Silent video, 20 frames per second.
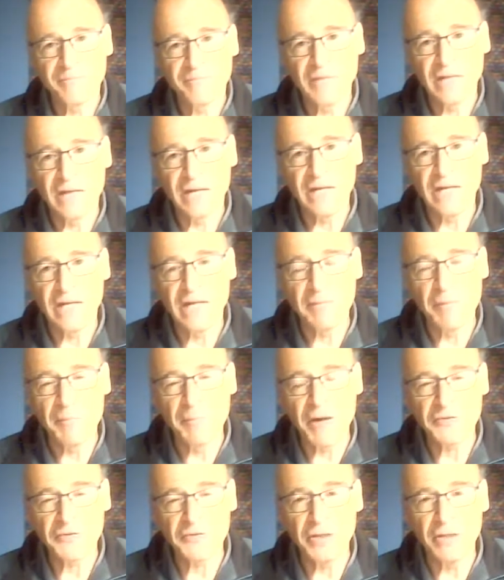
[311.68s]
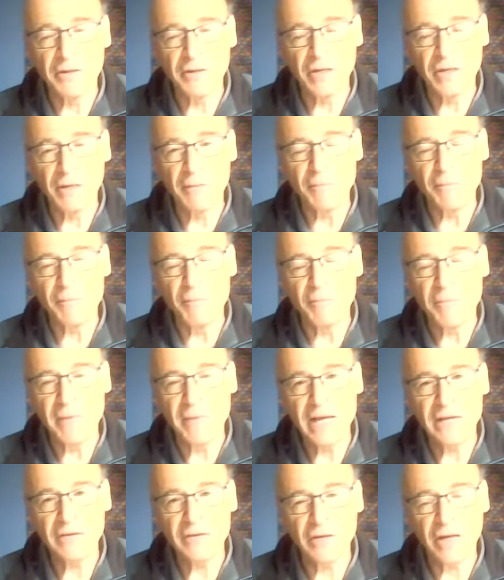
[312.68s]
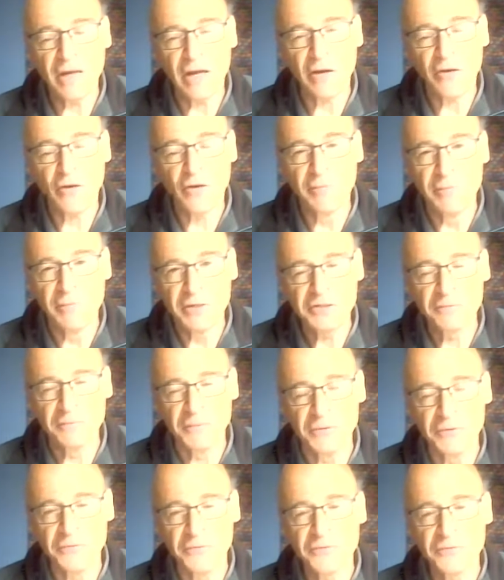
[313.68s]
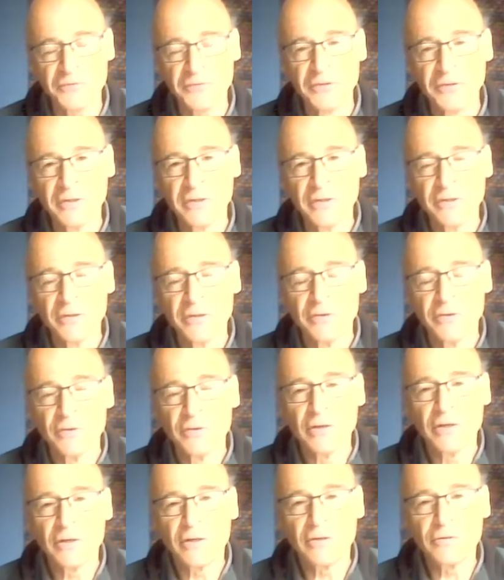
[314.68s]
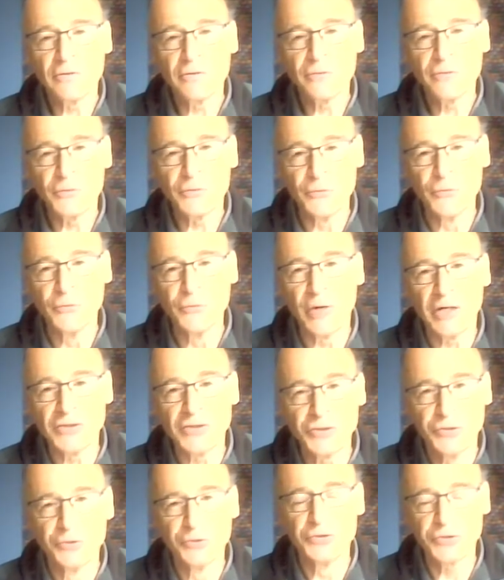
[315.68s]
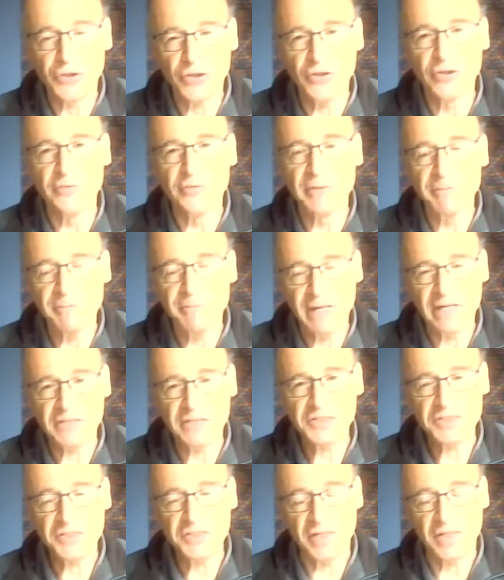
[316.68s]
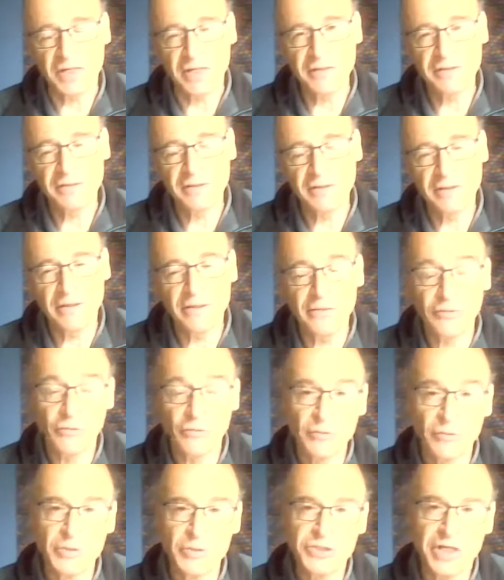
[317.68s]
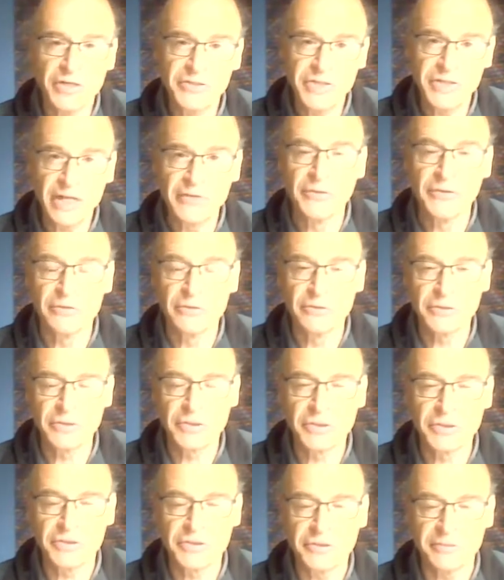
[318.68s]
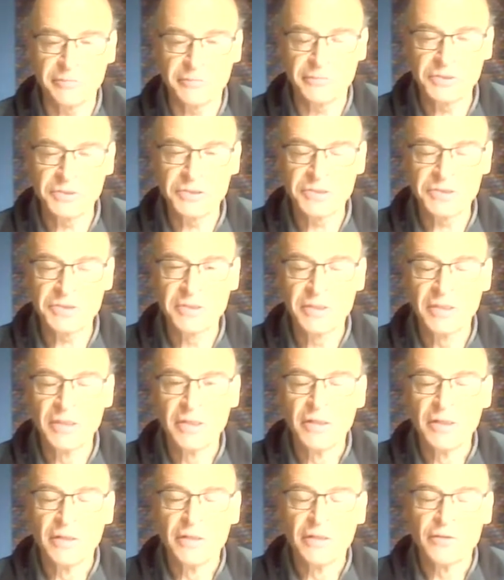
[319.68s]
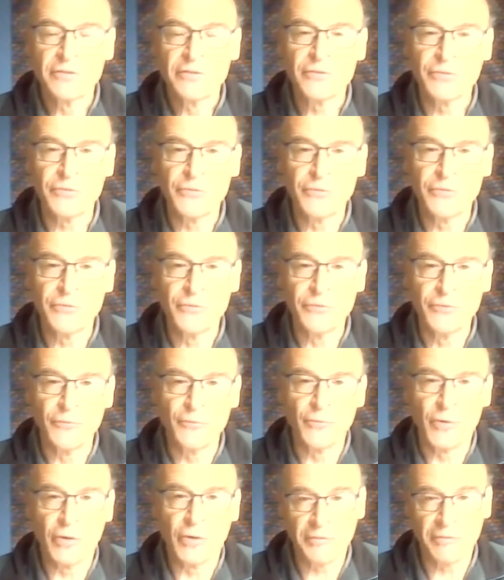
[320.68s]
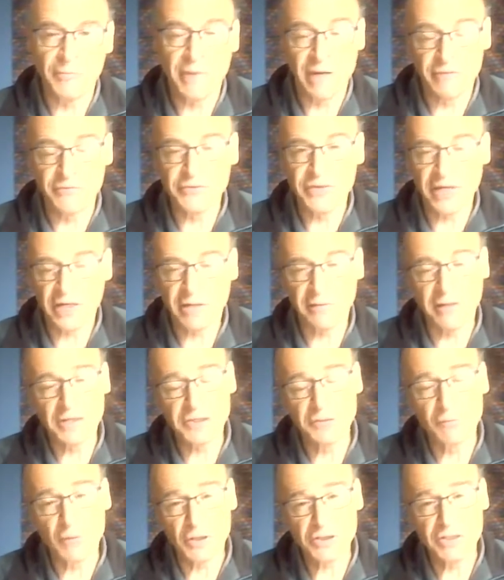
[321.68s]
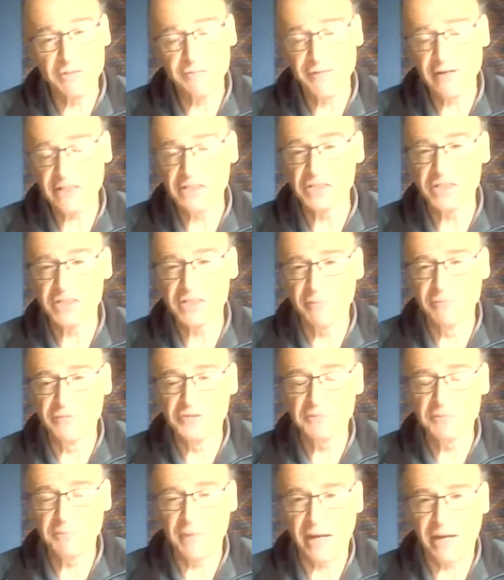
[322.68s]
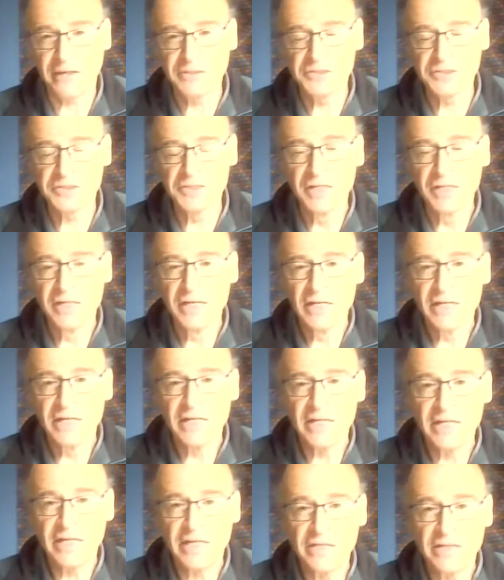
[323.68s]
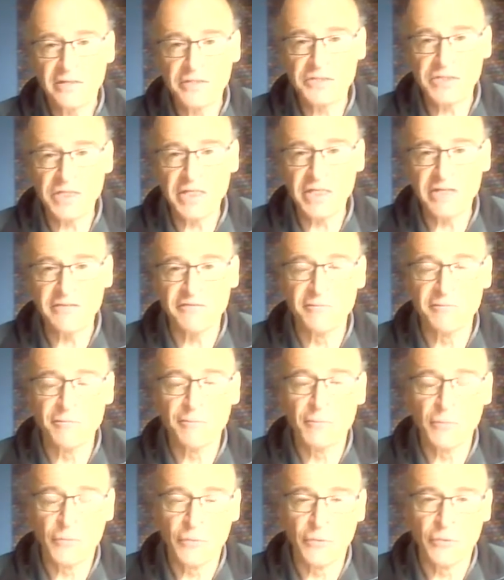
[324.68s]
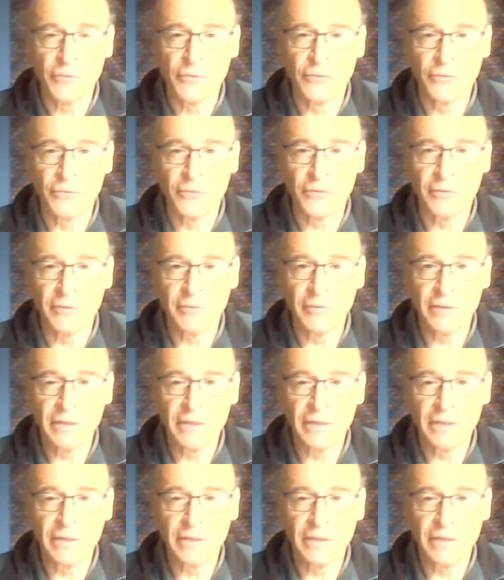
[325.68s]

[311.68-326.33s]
Labour Party made a commitment to a Jewish home in Palestine in almost identical terms to what the Balfour Declaration was. In fact, in some respects, it is even more